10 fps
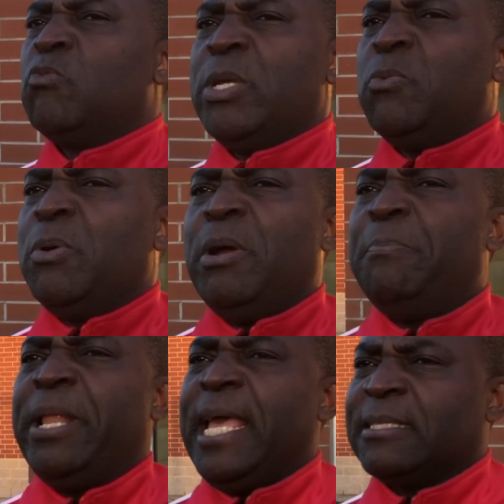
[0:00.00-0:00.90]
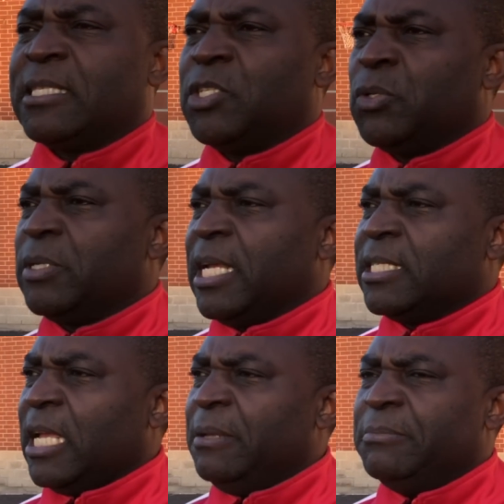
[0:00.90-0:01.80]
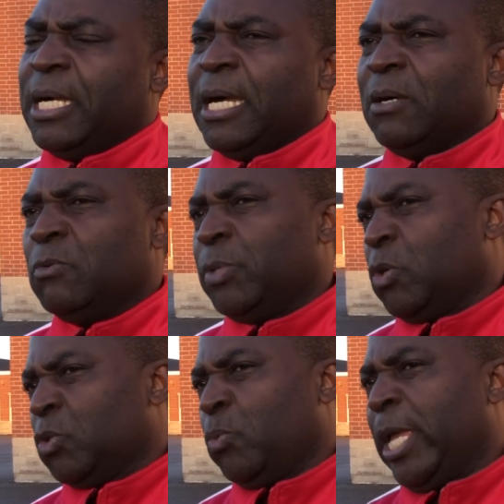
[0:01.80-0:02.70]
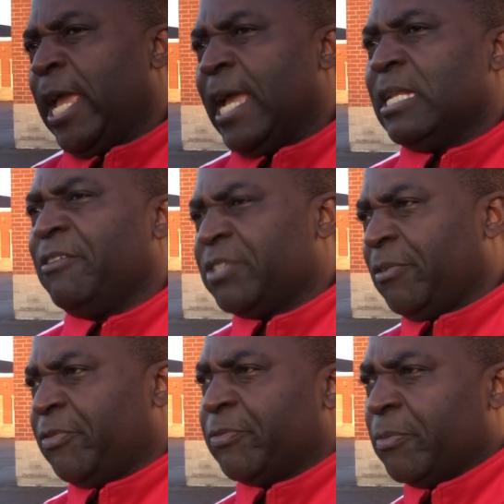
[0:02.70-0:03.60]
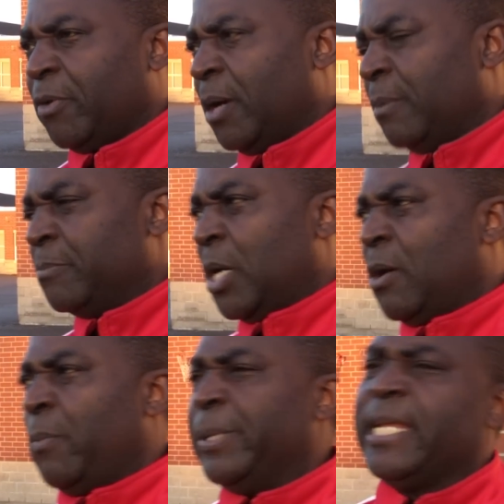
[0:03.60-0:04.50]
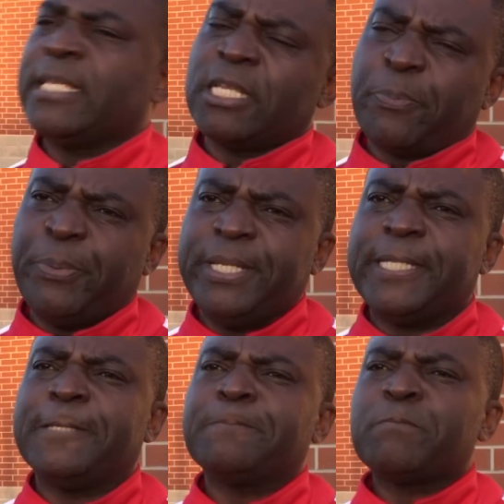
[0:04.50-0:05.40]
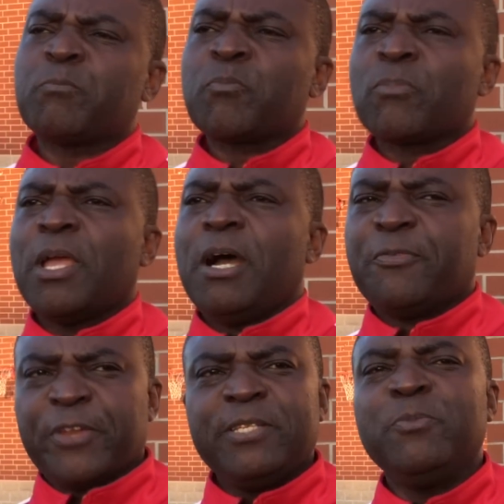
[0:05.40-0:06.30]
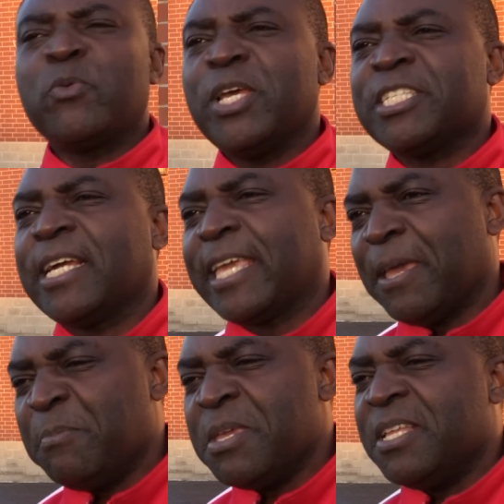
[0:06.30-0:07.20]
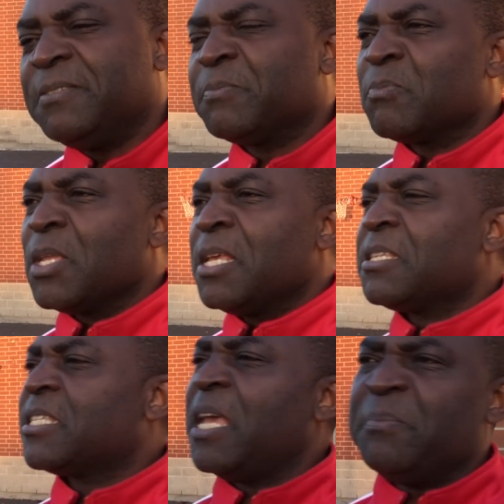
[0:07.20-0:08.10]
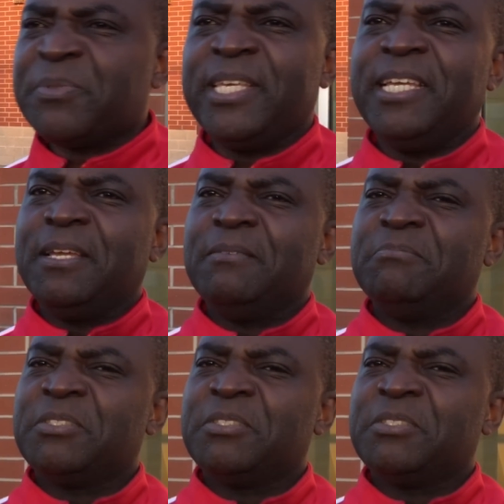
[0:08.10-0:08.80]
we were blessed during that time because we had, after Obadiah Sarpinda, Freddie Mkwesha came in. Same thing.